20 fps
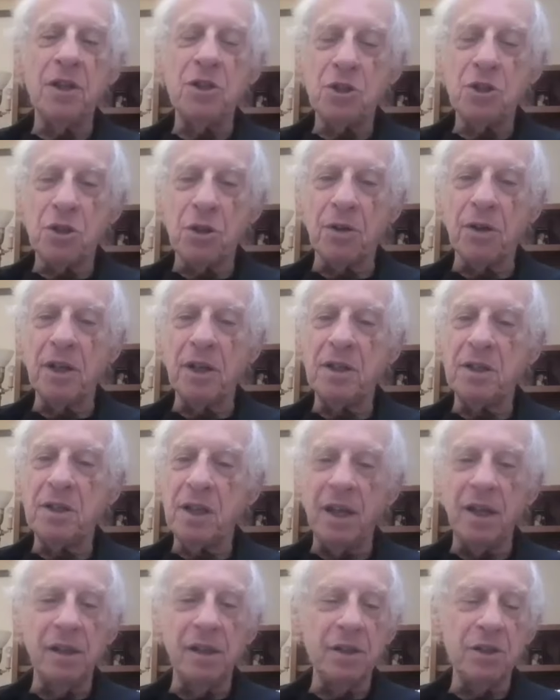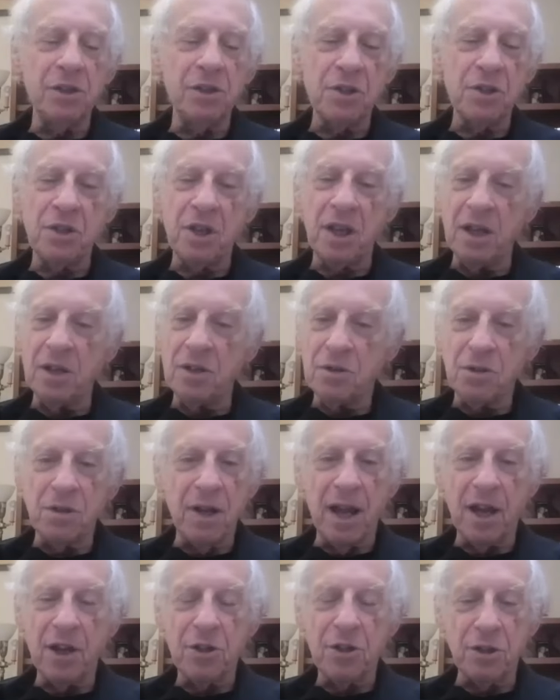is turning to English as the
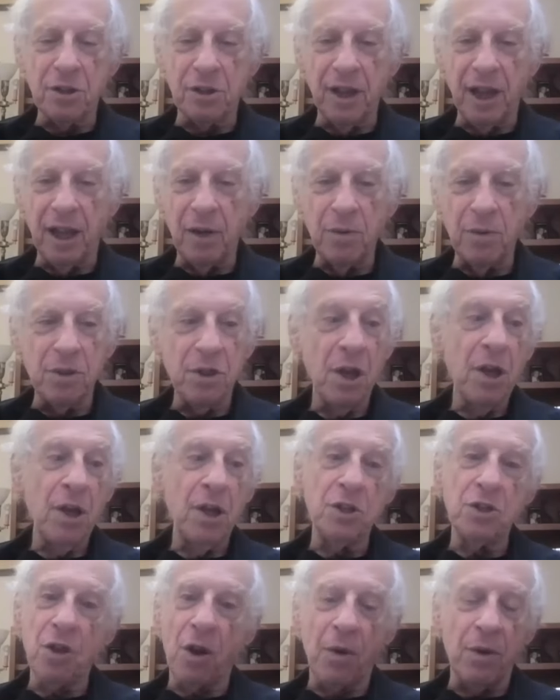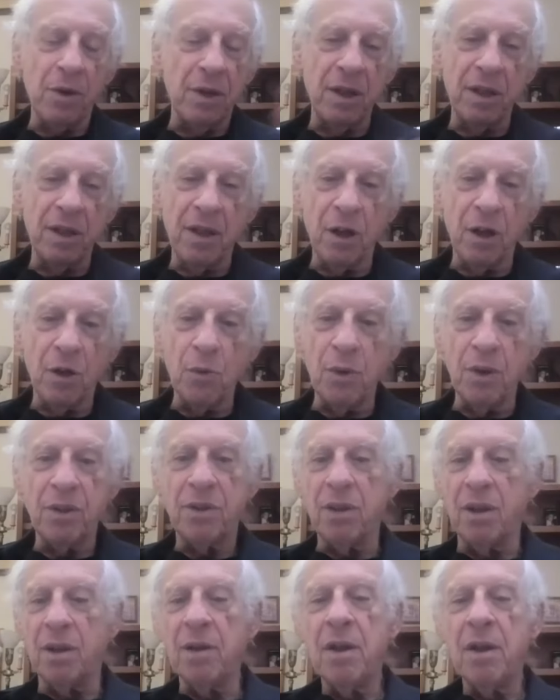international language. It's already there with
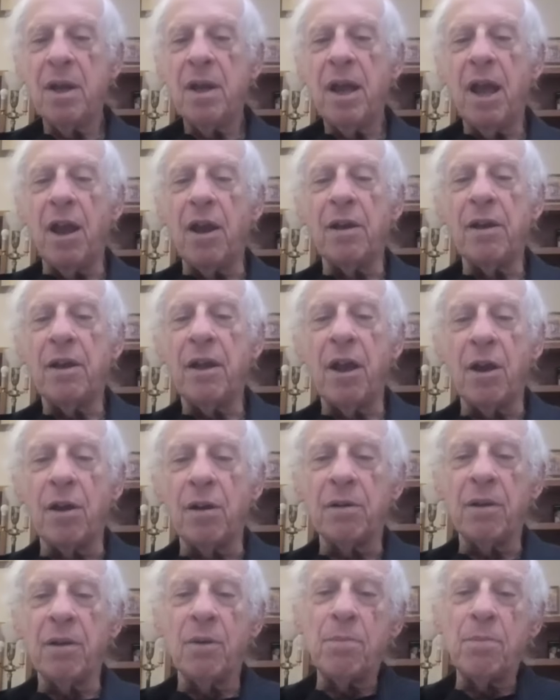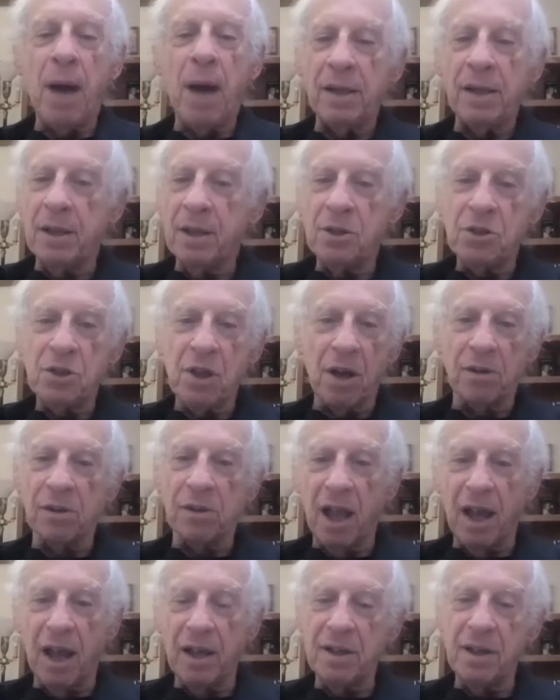the air, air, uh, pilots,
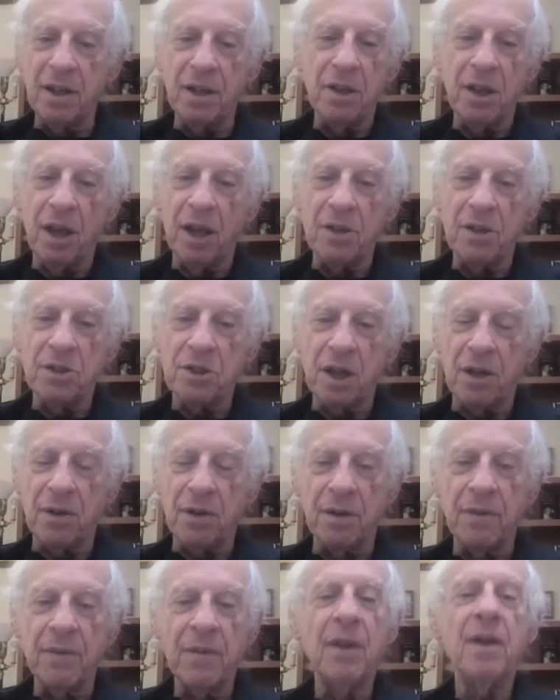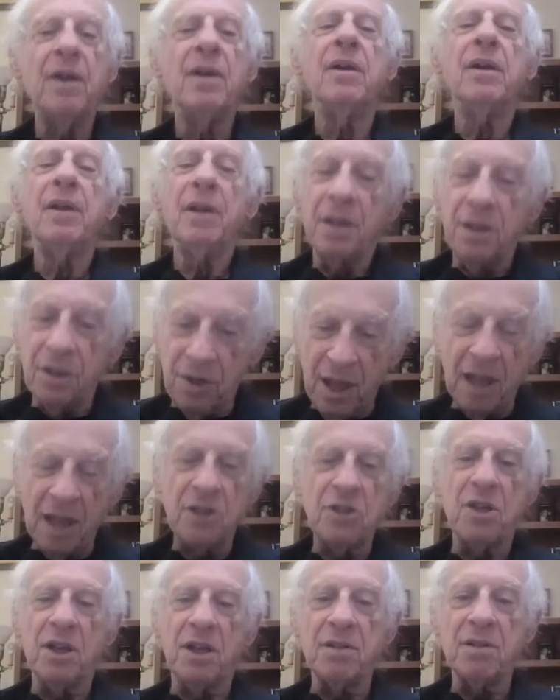airline, uh, etc.
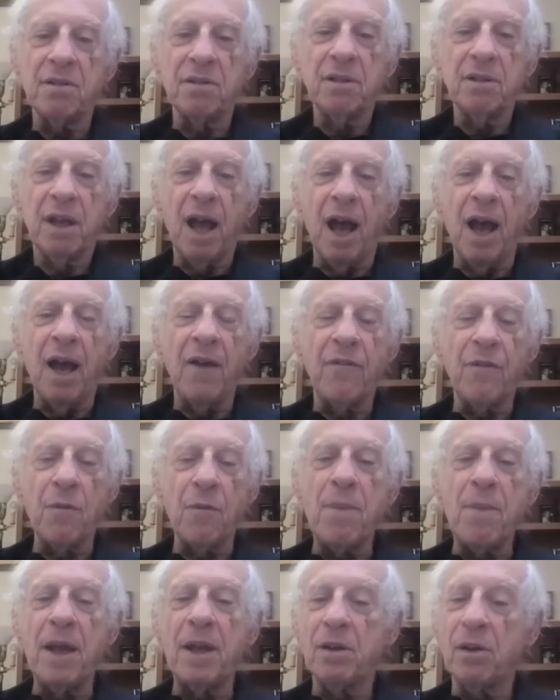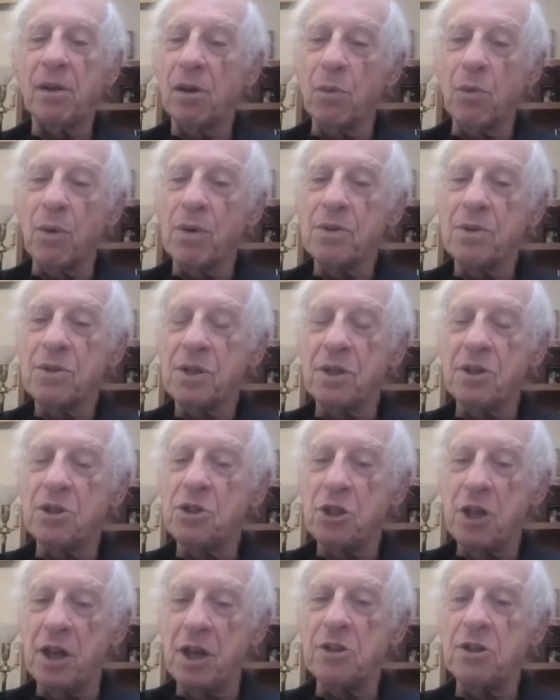That's it. Uh, for better or worse, it's
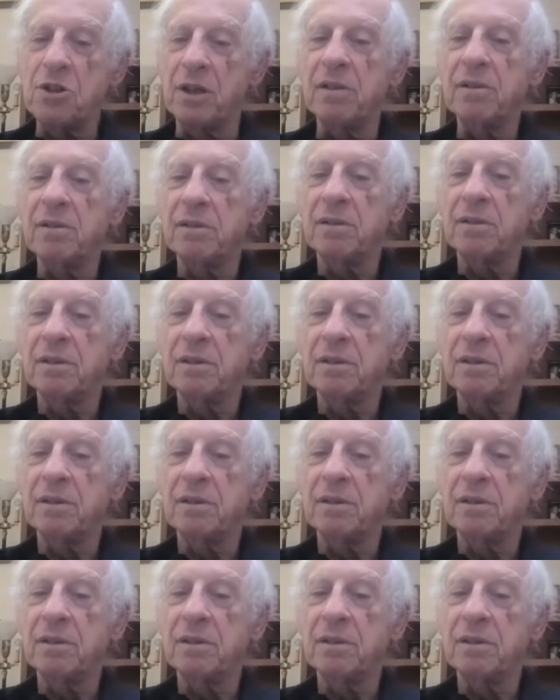changing.